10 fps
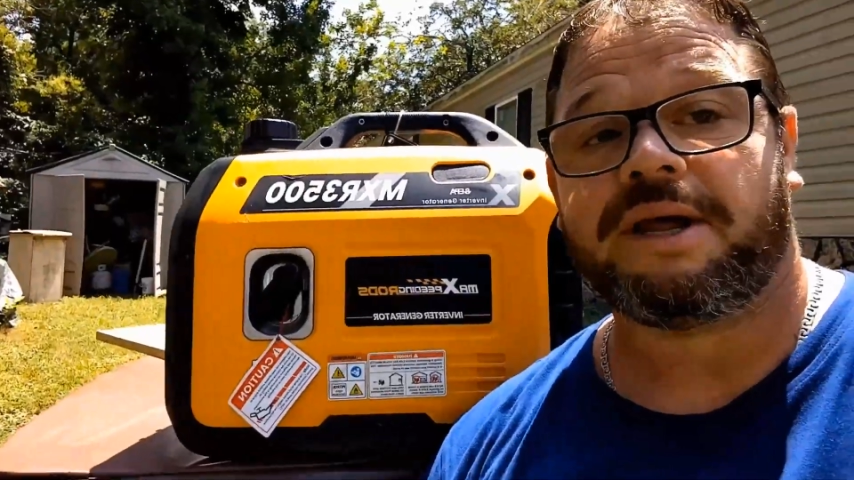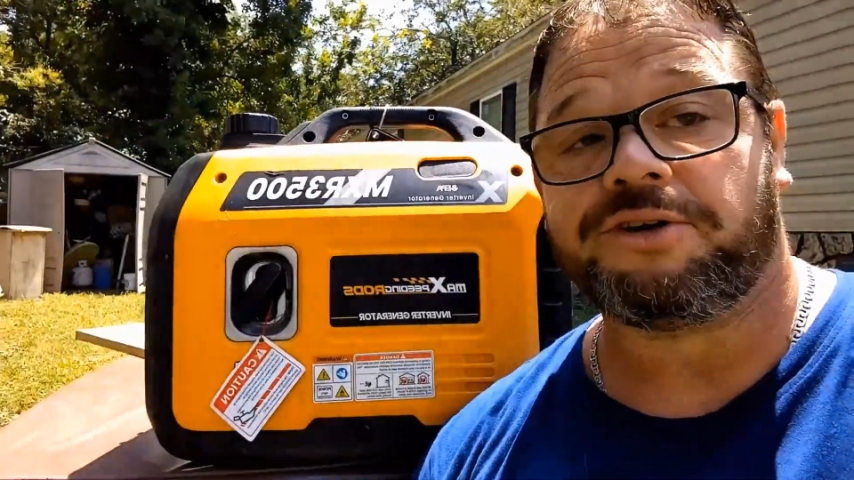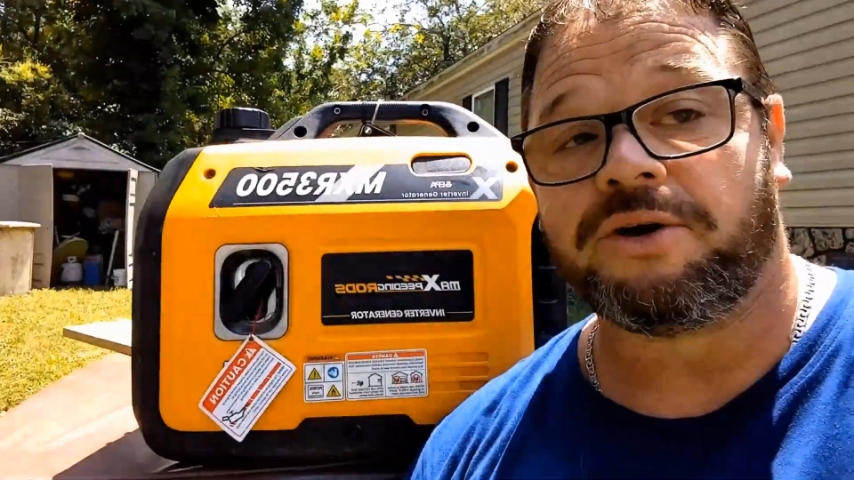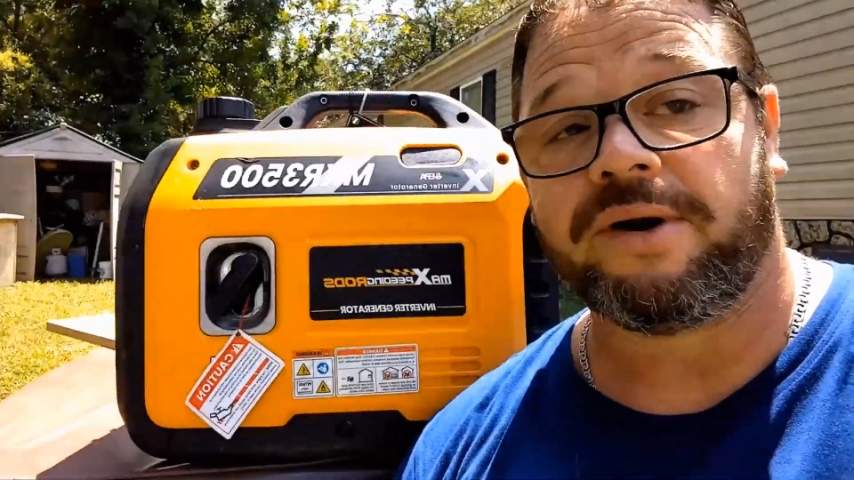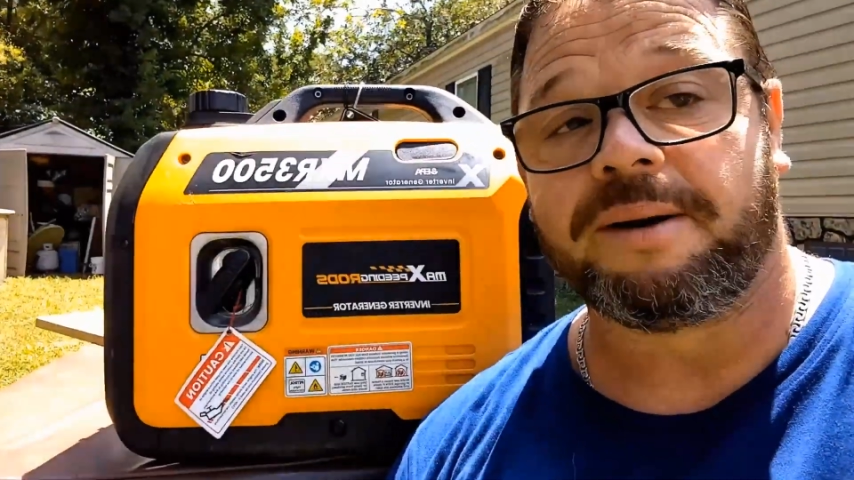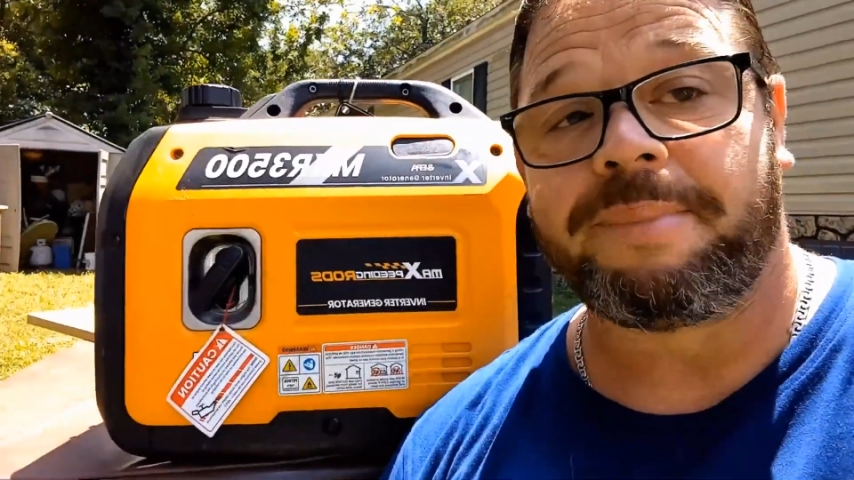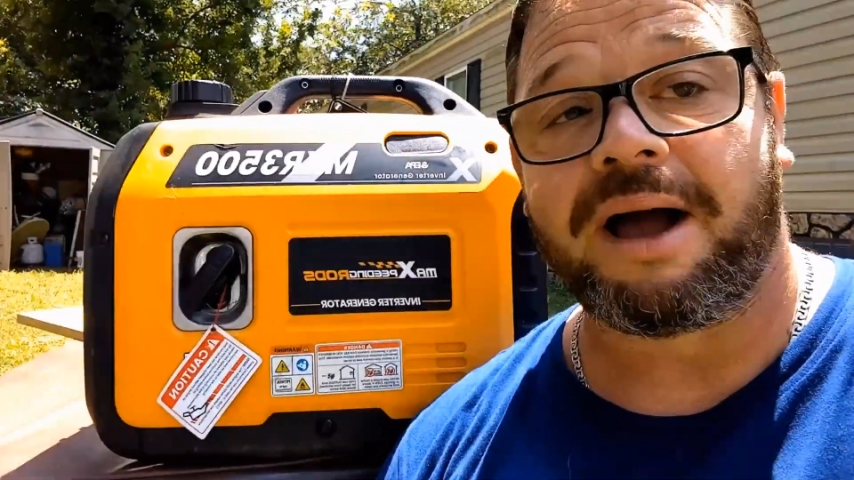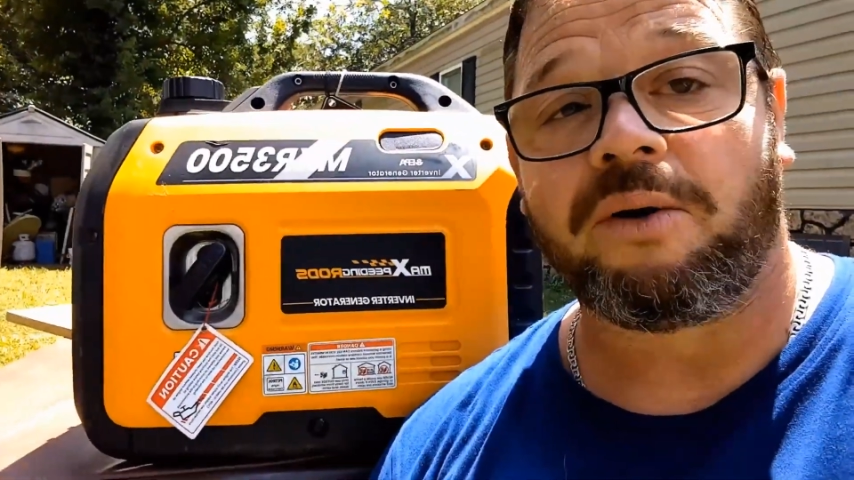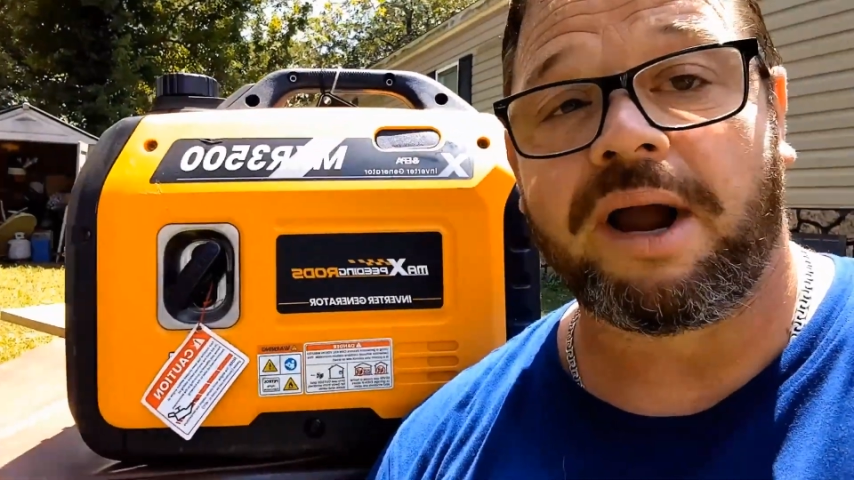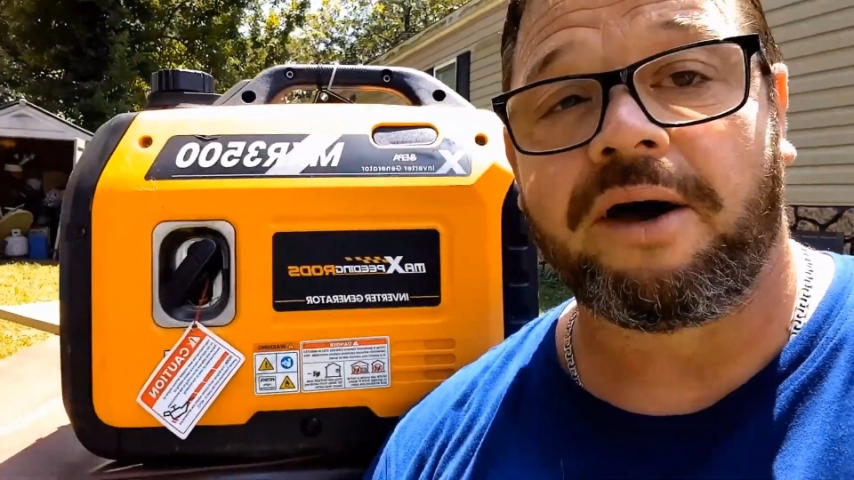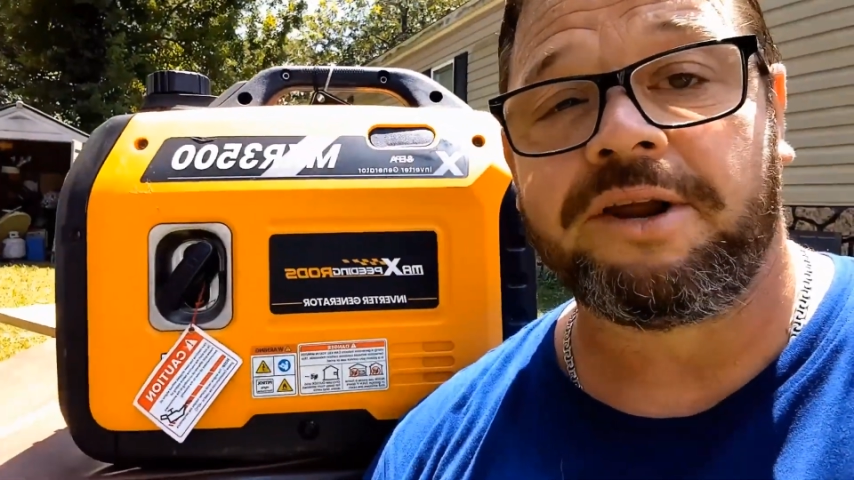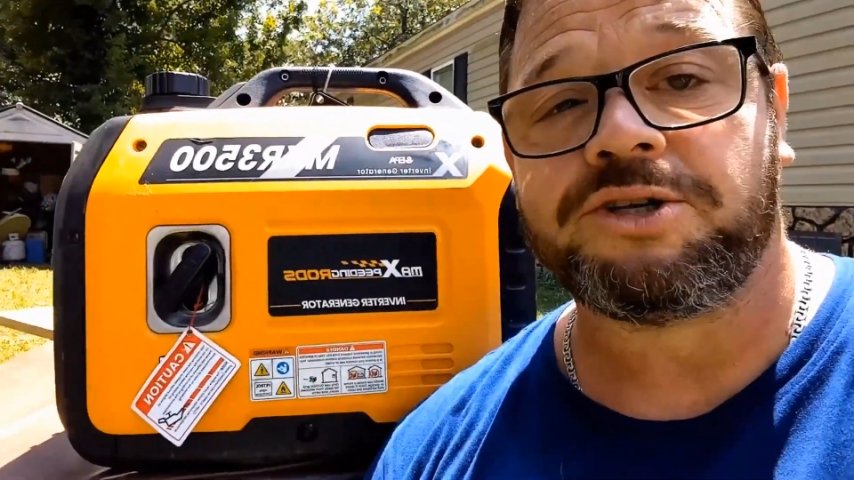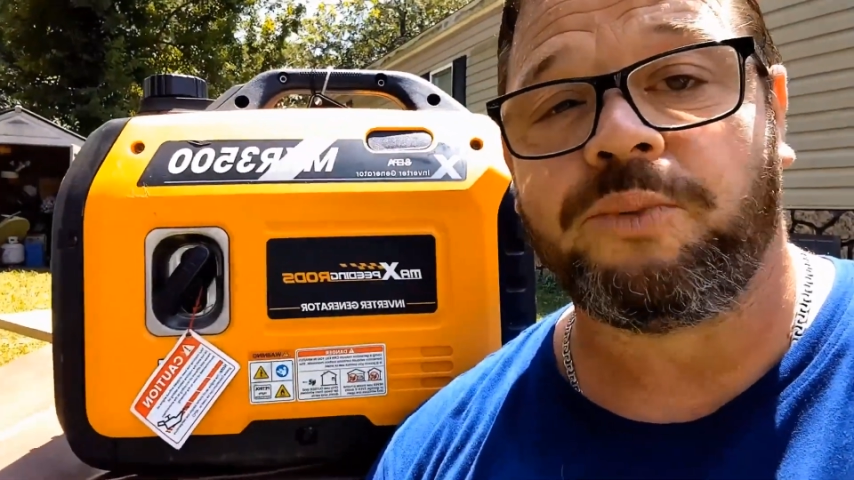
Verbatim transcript: Now during a power outage,